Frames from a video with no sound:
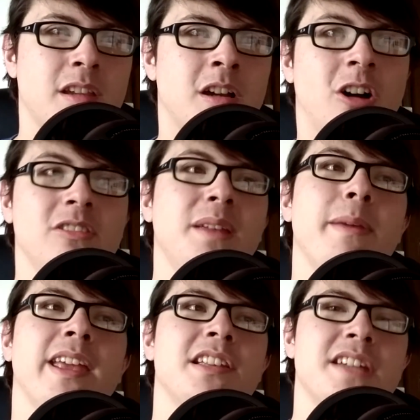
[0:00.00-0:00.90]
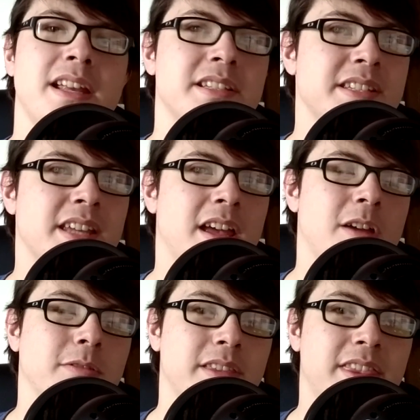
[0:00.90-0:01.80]
only making changes
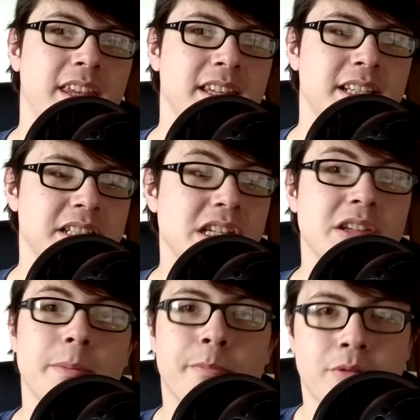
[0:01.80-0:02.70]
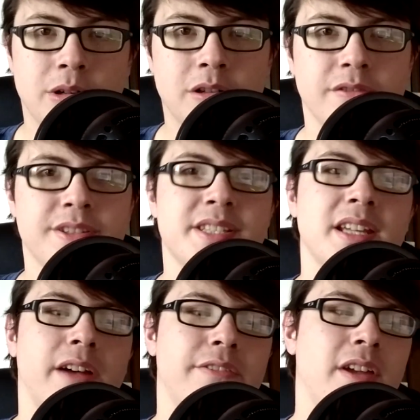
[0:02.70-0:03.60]
with the intention to improve
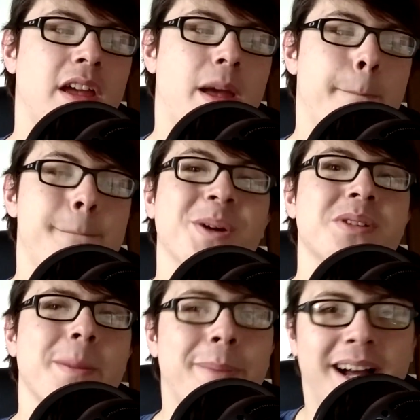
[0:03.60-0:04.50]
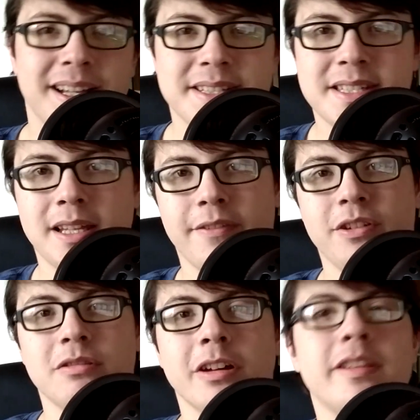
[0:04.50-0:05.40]
stuff, built upon stuff
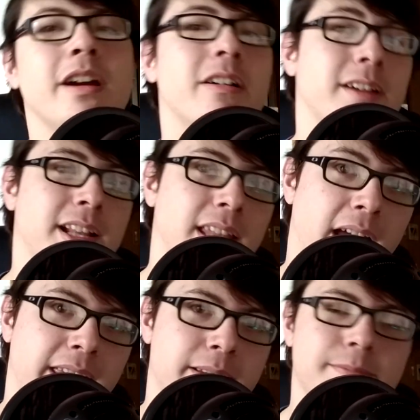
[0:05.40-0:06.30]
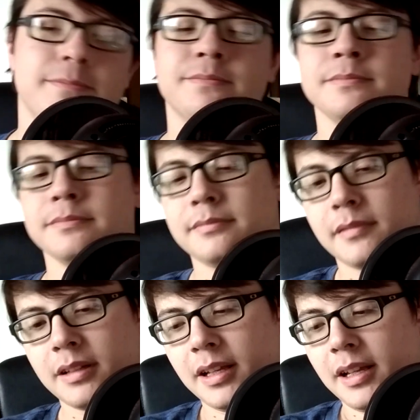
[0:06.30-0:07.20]
you know they already like.
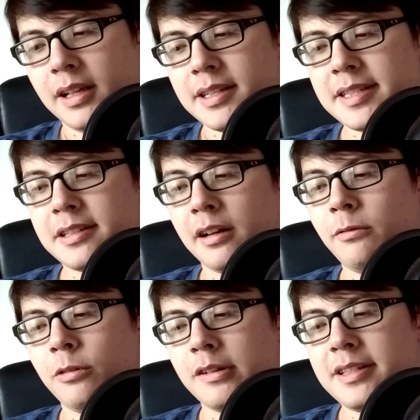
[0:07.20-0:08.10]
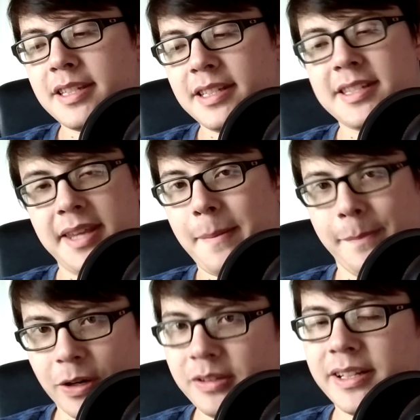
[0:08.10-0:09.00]
Star Wars is set
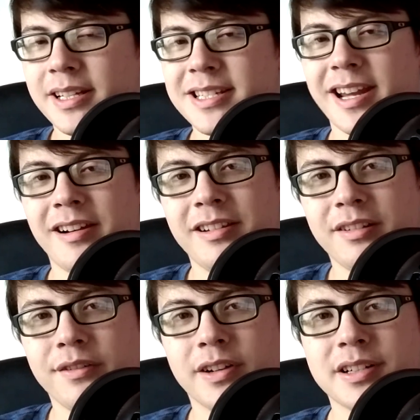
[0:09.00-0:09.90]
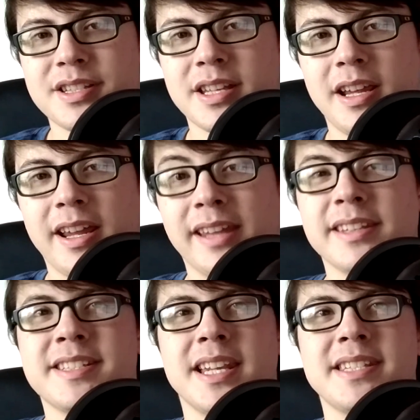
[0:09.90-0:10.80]
both in a shared universe, in
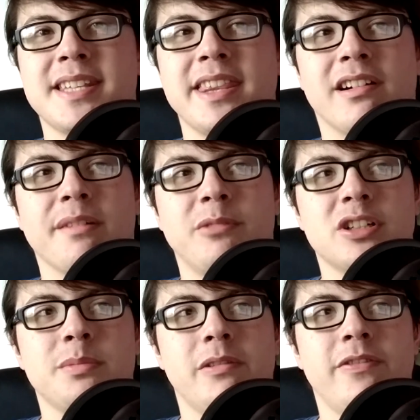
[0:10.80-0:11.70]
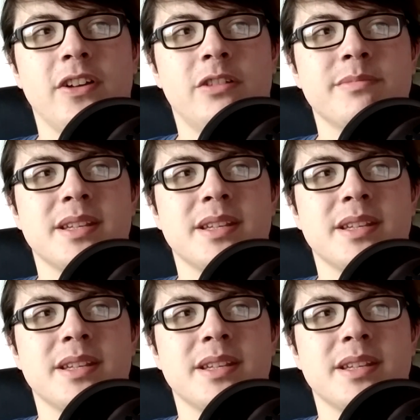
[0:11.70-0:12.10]
the sense that there are multiple films and